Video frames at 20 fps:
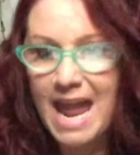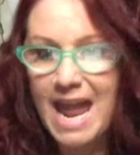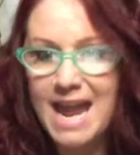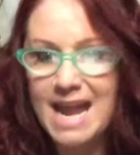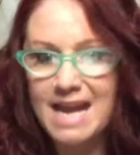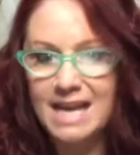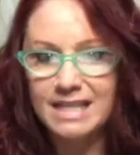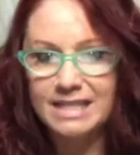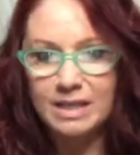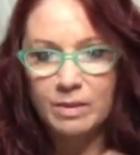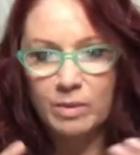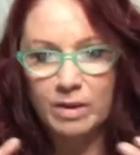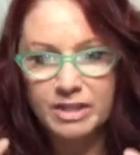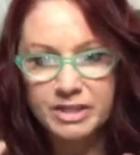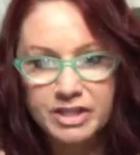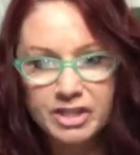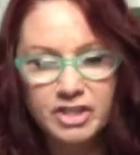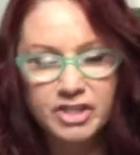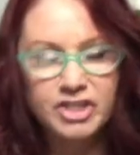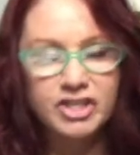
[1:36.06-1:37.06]
And I
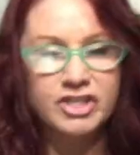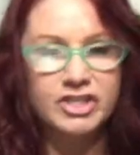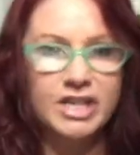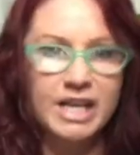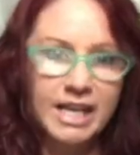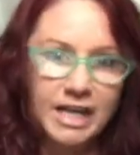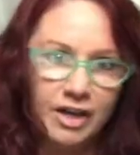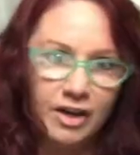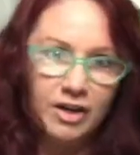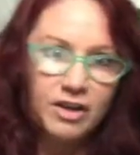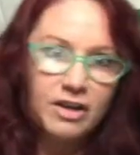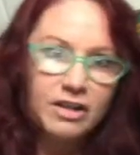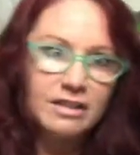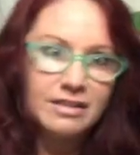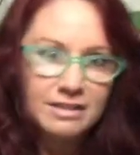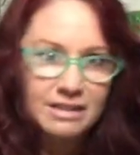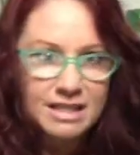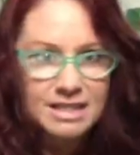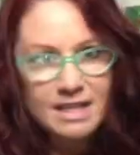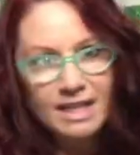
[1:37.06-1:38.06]
wanted to share,
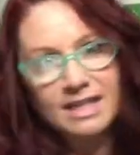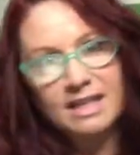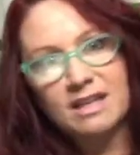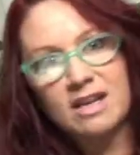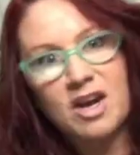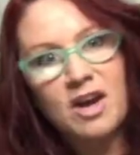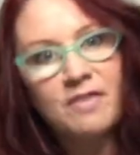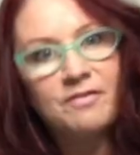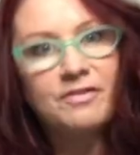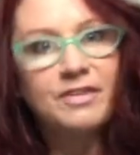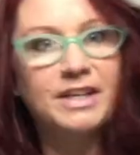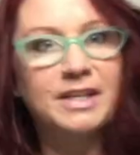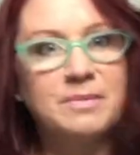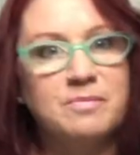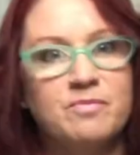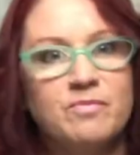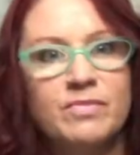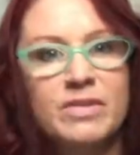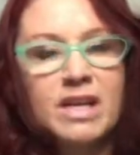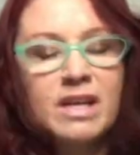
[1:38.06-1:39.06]
as I get
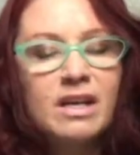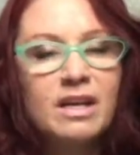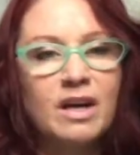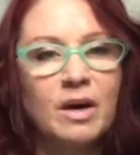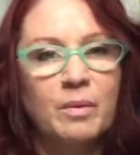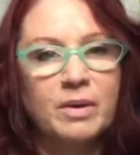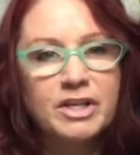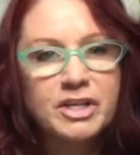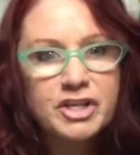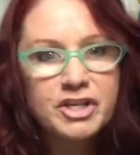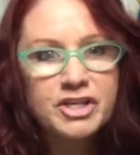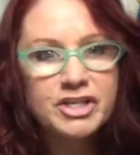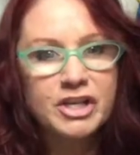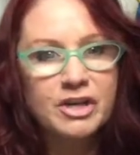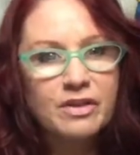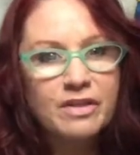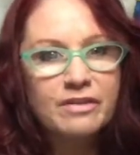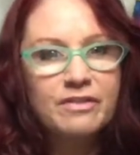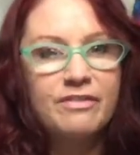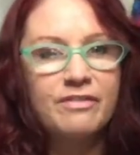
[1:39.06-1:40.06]
comfy, I wanted to
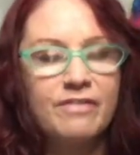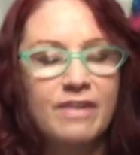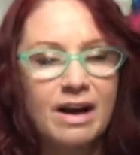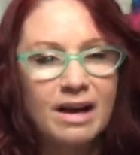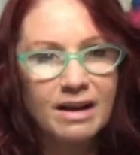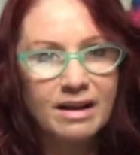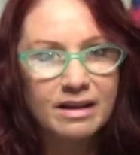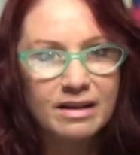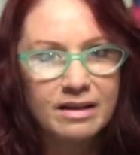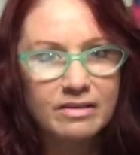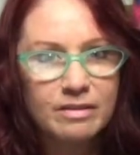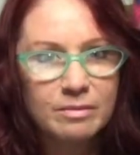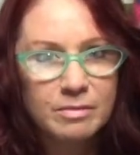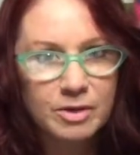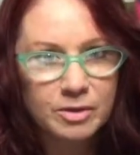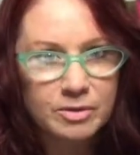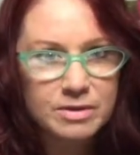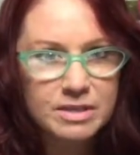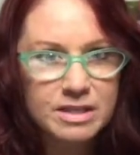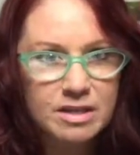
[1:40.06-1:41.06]
share the five
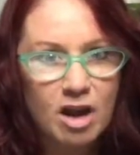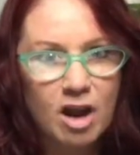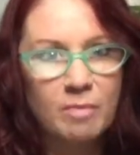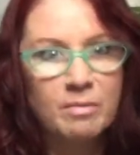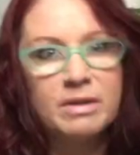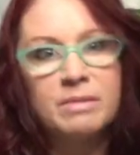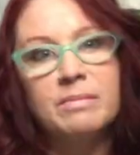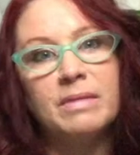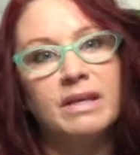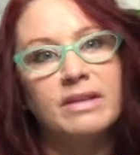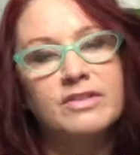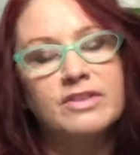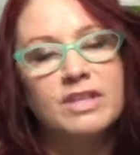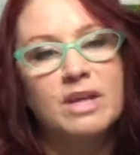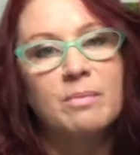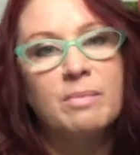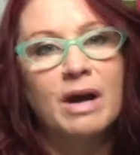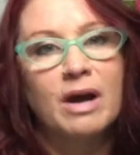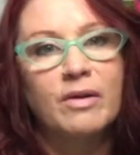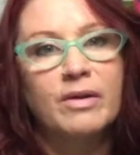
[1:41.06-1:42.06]
most common myths
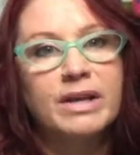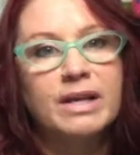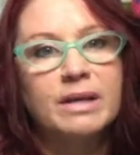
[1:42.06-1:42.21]
about